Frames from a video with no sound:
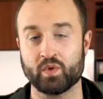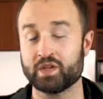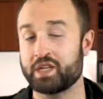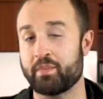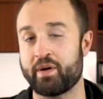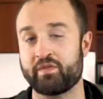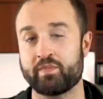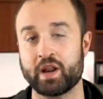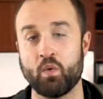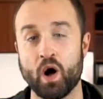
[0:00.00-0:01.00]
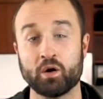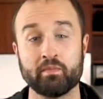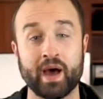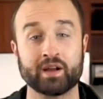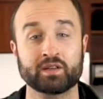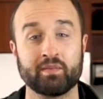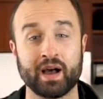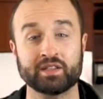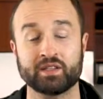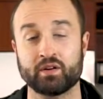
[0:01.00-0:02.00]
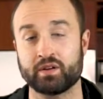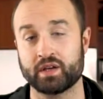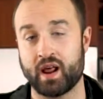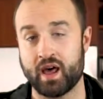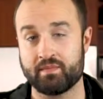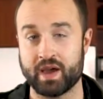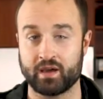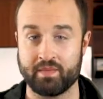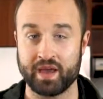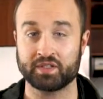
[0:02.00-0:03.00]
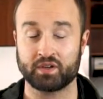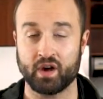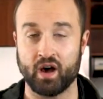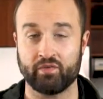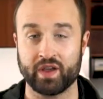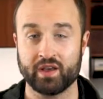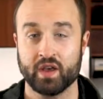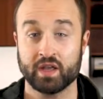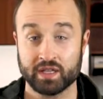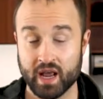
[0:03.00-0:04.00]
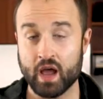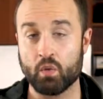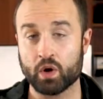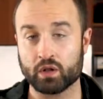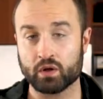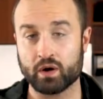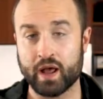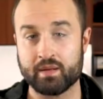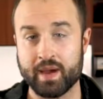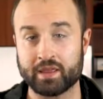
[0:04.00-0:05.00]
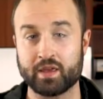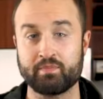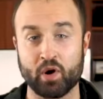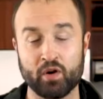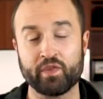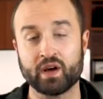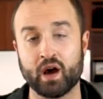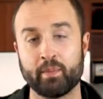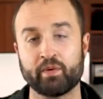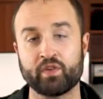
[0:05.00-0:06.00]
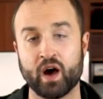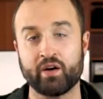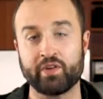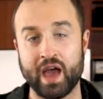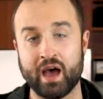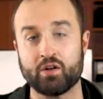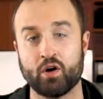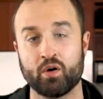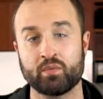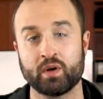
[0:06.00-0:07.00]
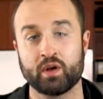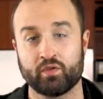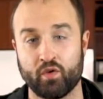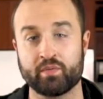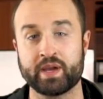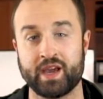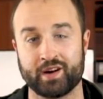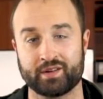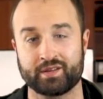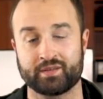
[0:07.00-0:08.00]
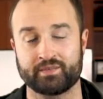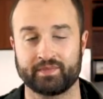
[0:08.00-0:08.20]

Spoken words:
What's up everybody? Welcome back to my series on how to make amazing coffee. Today we're going to learn how to make the perfect cup of coffee at home for beginners.